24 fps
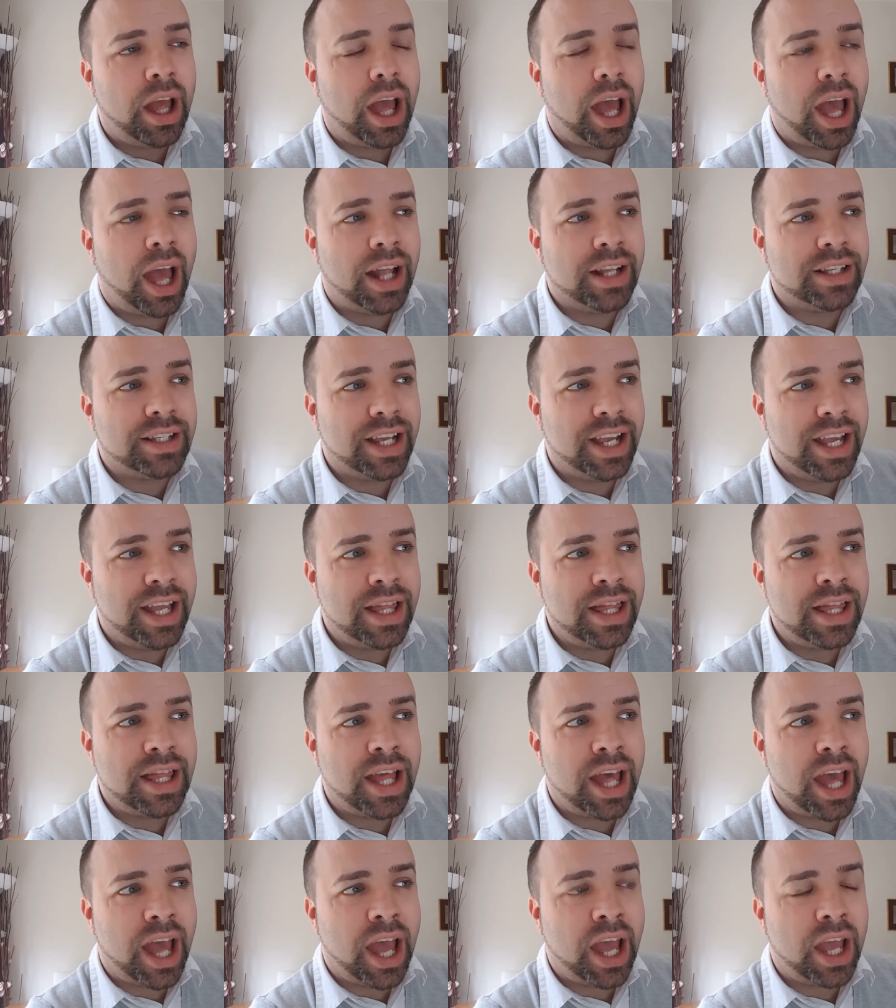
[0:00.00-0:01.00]
And in
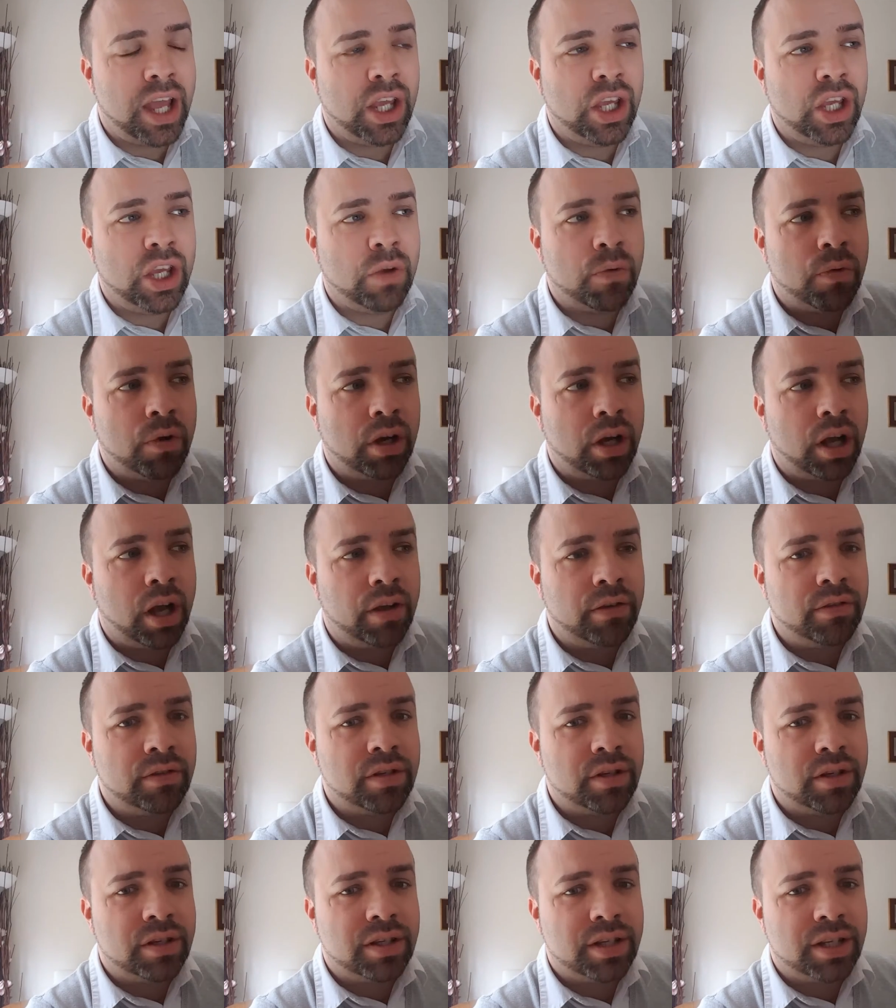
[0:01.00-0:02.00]
there, you are going
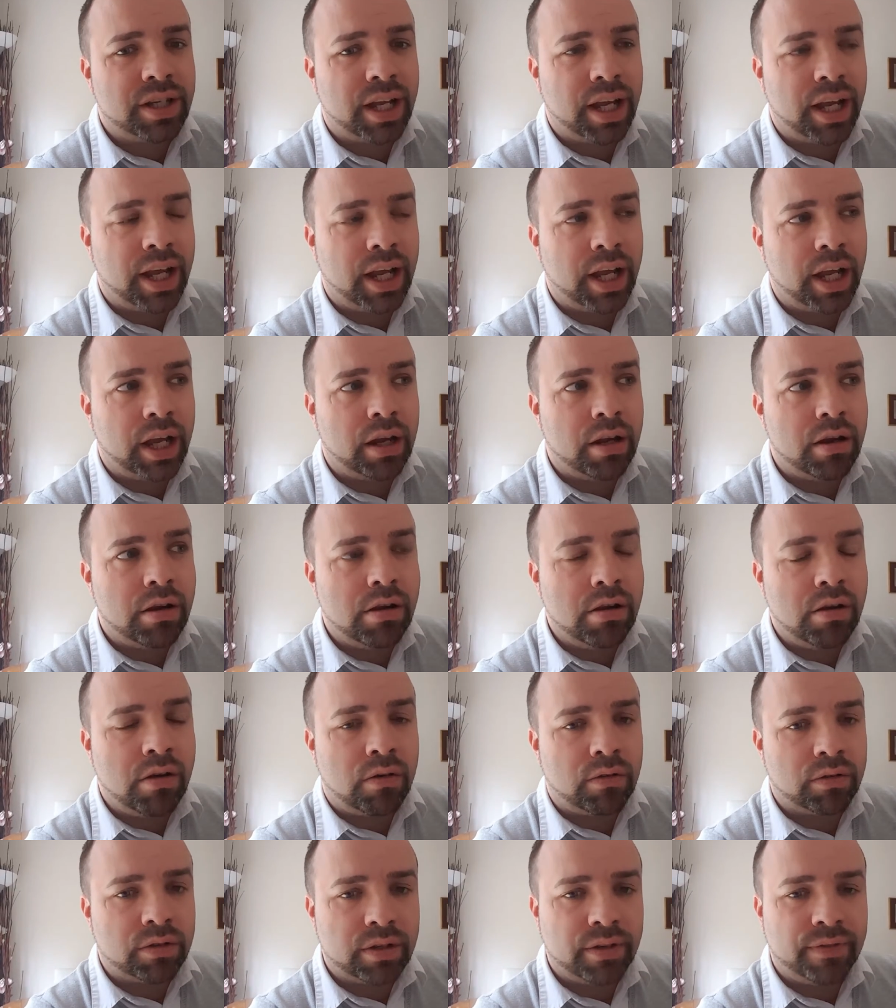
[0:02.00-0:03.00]
to see
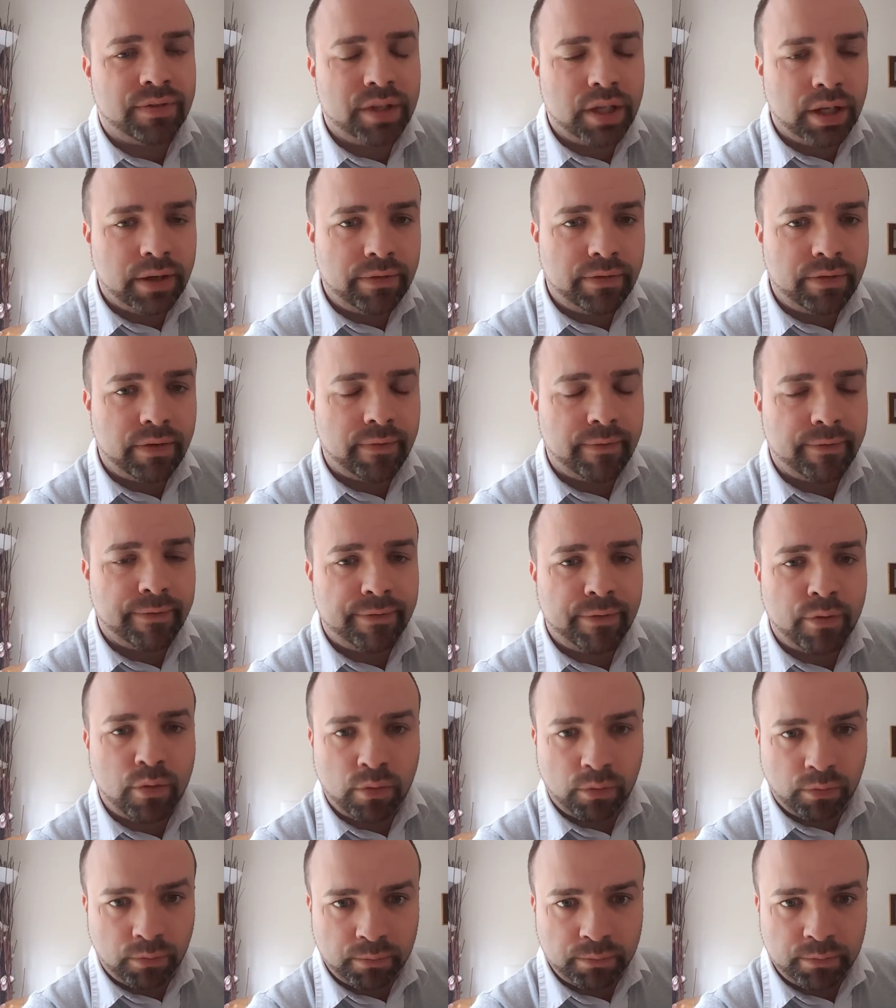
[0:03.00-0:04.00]
lots of different
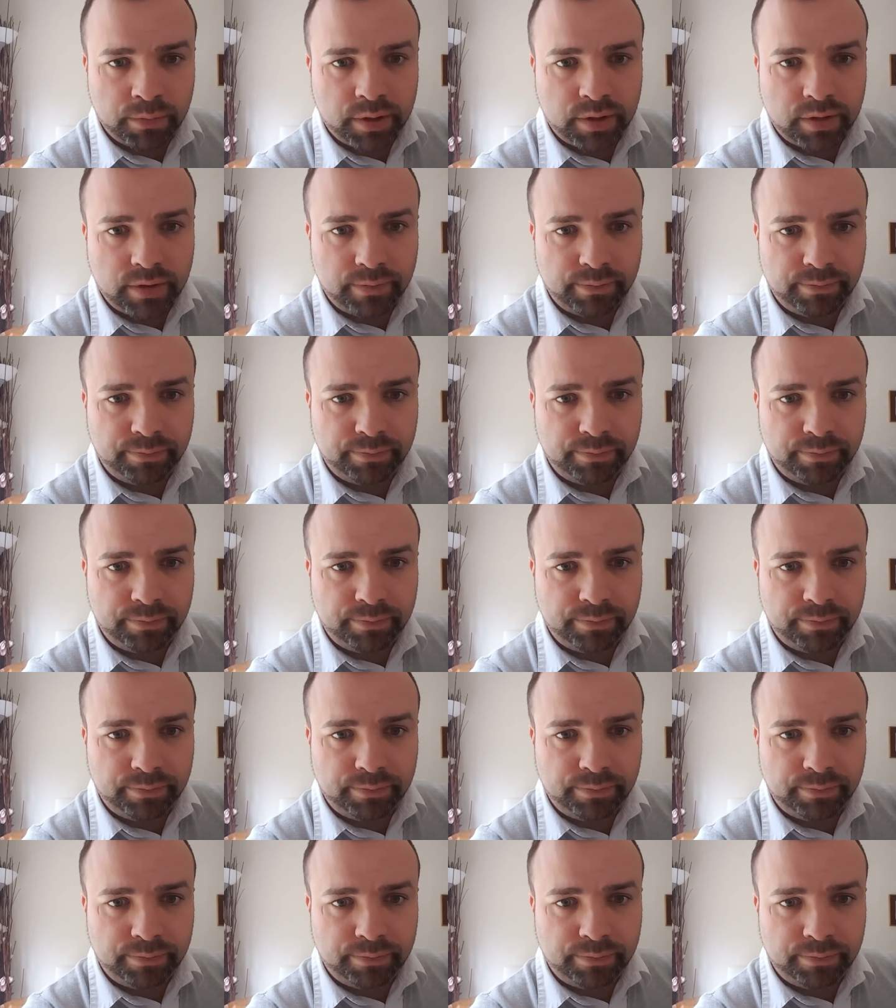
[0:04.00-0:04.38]
forms.